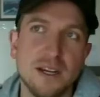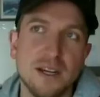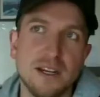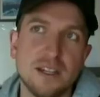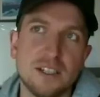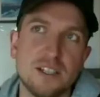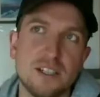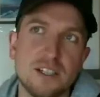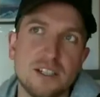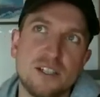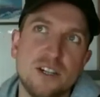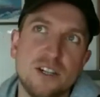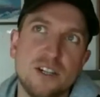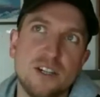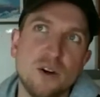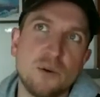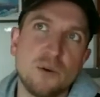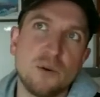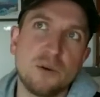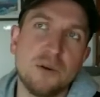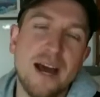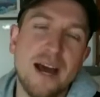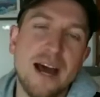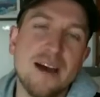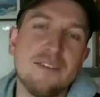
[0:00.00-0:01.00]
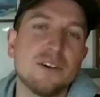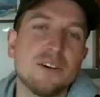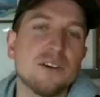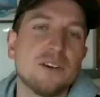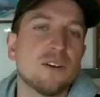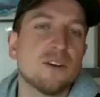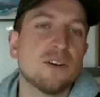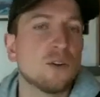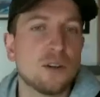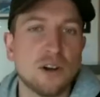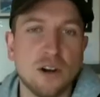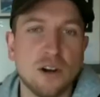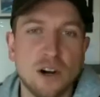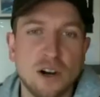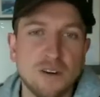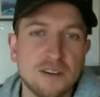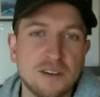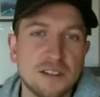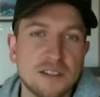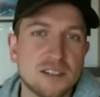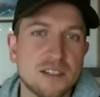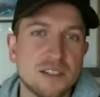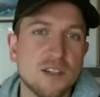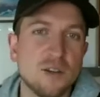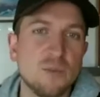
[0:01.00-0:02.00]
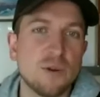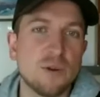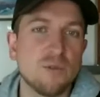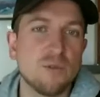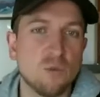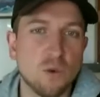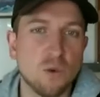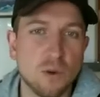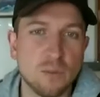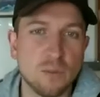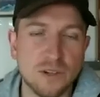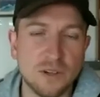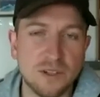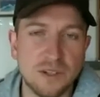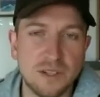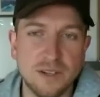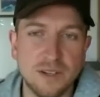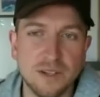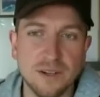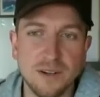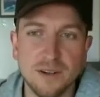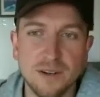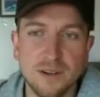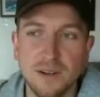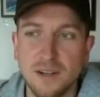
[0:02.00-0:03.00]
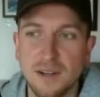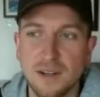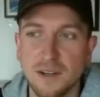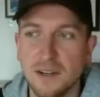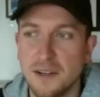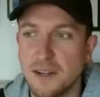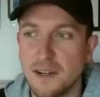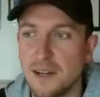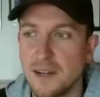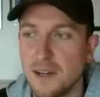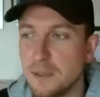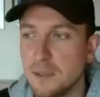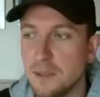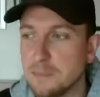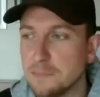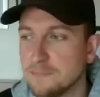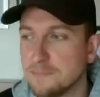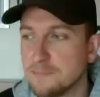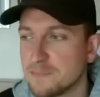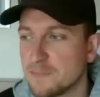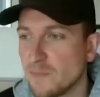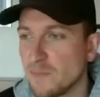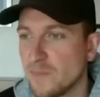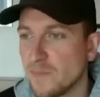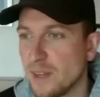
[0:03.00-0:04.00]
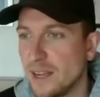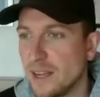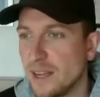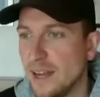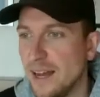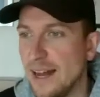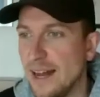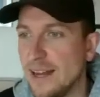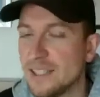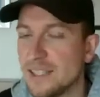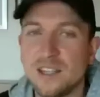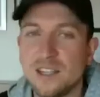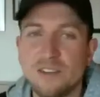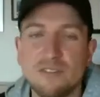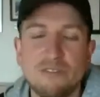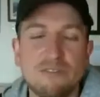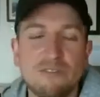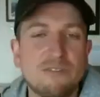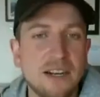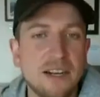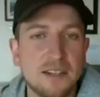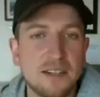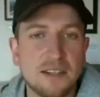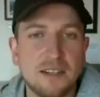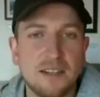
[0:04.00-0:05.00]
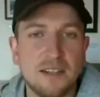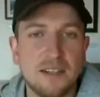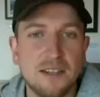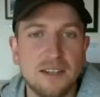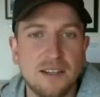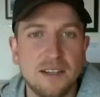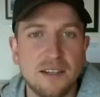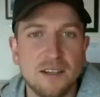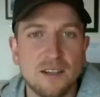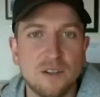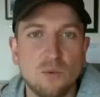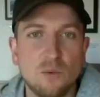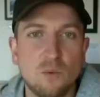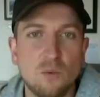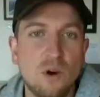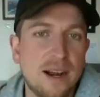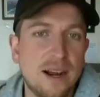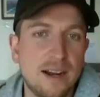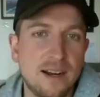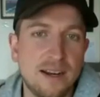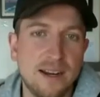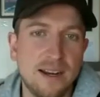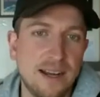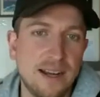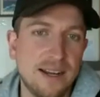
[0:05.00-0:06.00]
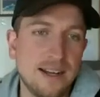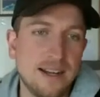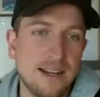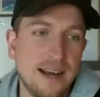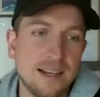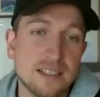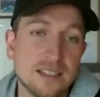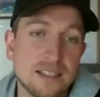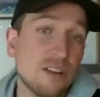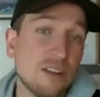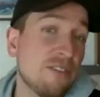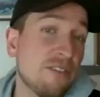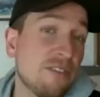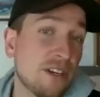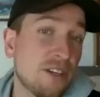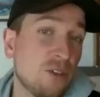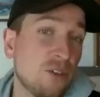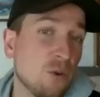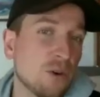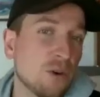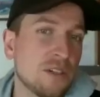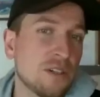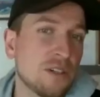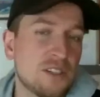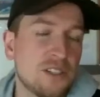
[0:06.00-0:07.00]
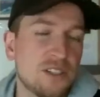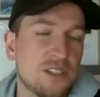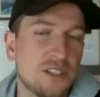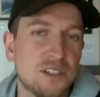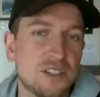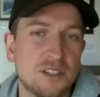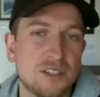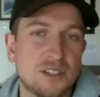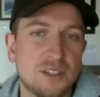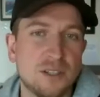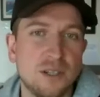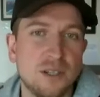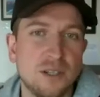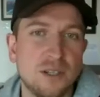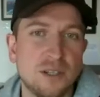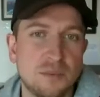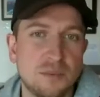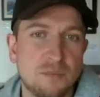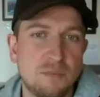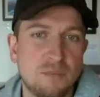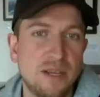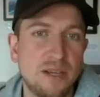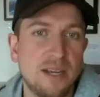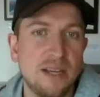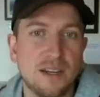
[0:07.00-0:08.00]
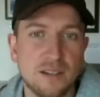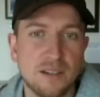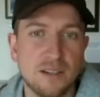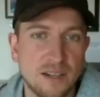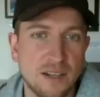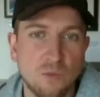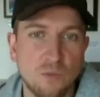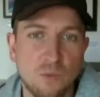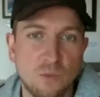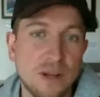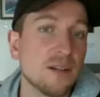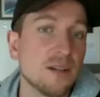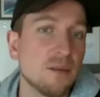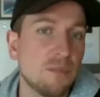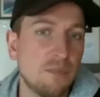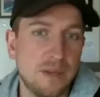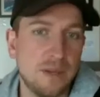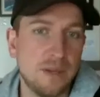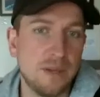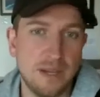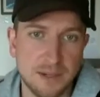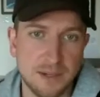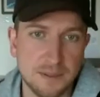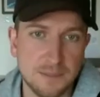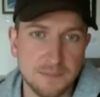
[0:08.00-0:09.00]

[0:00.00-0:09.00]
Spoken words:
just, when you have an earlier harvest, a little bit warmer year, how does that affect the wine? And how does that affect your decision to pick and when to pick?